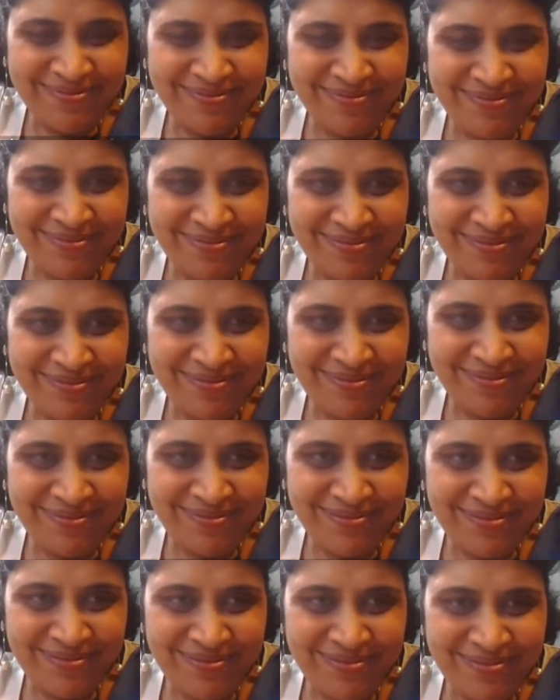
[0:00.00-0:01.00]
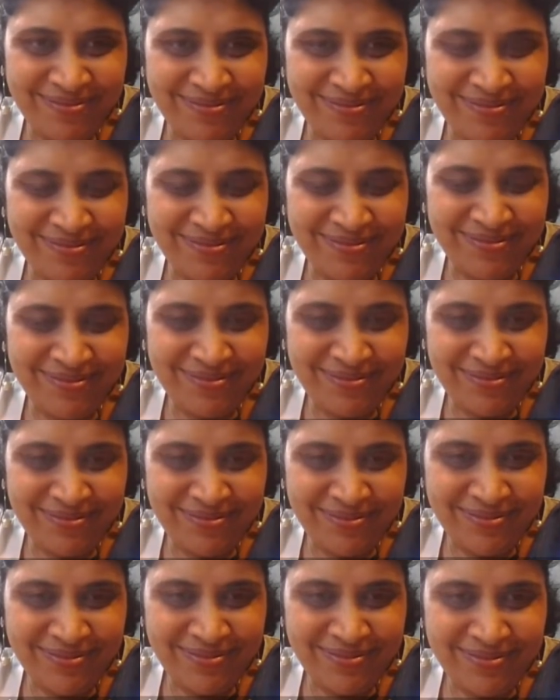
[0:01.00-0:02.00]

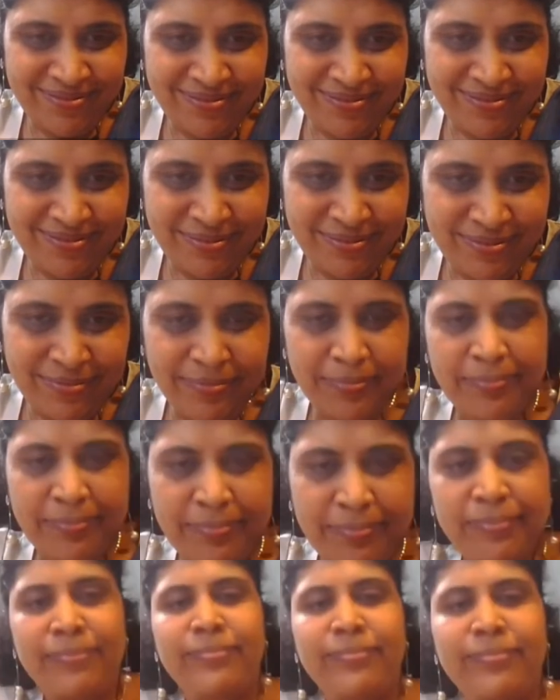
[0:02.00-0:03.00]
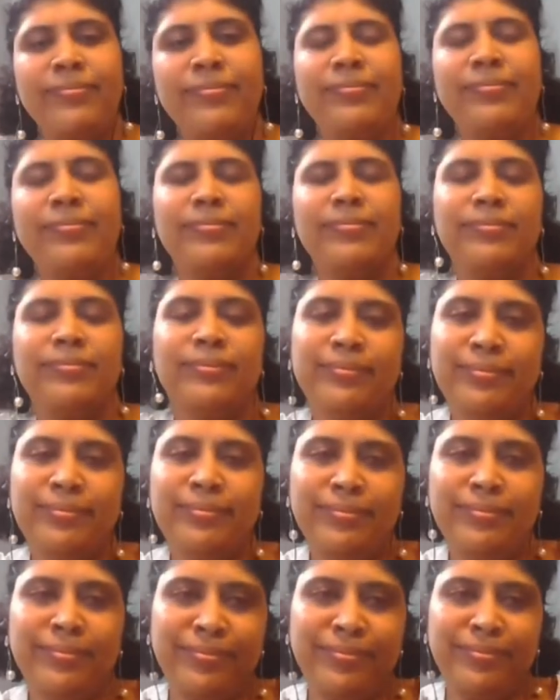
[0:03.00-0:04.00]

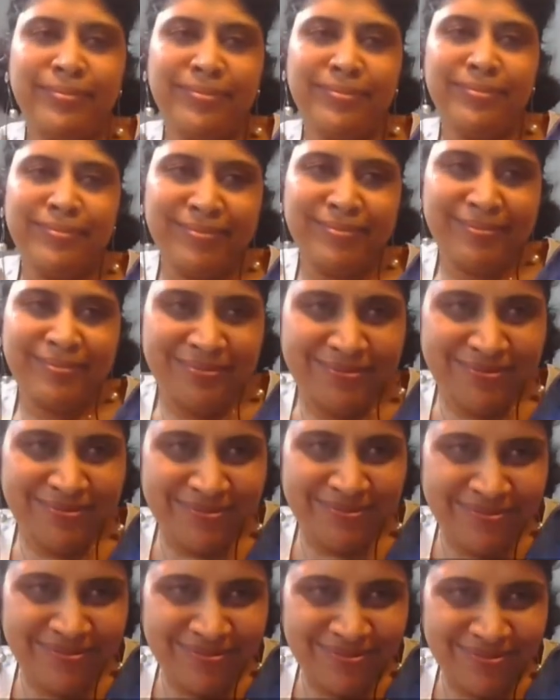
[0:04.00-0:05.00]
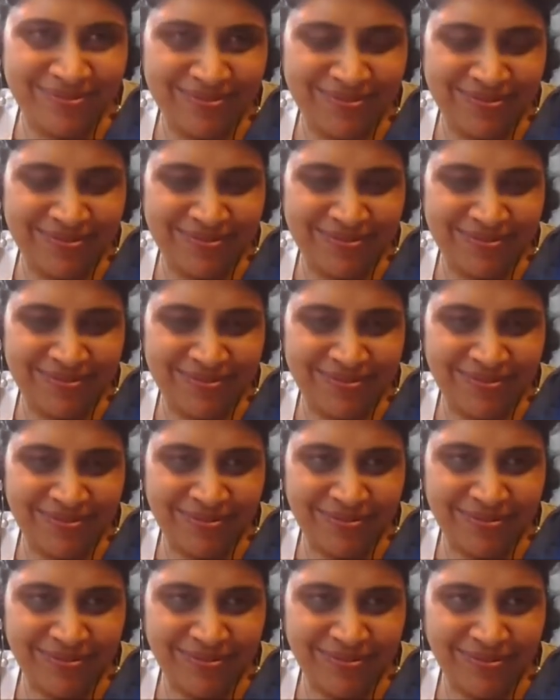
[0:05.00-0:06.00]

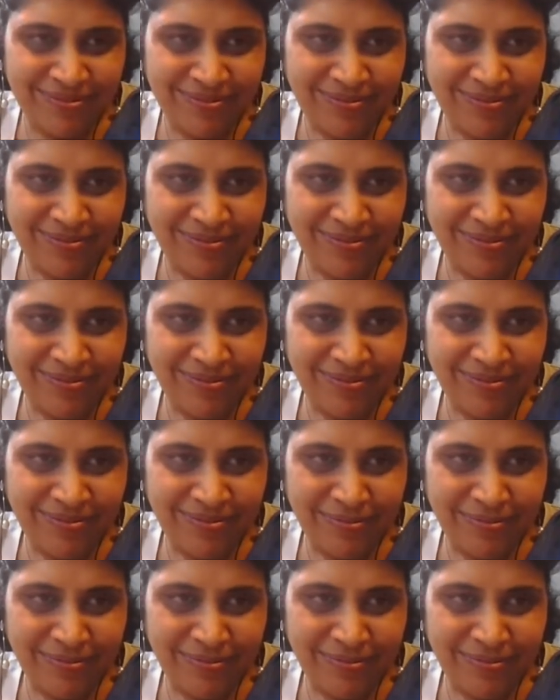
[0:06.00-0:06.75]
(silent)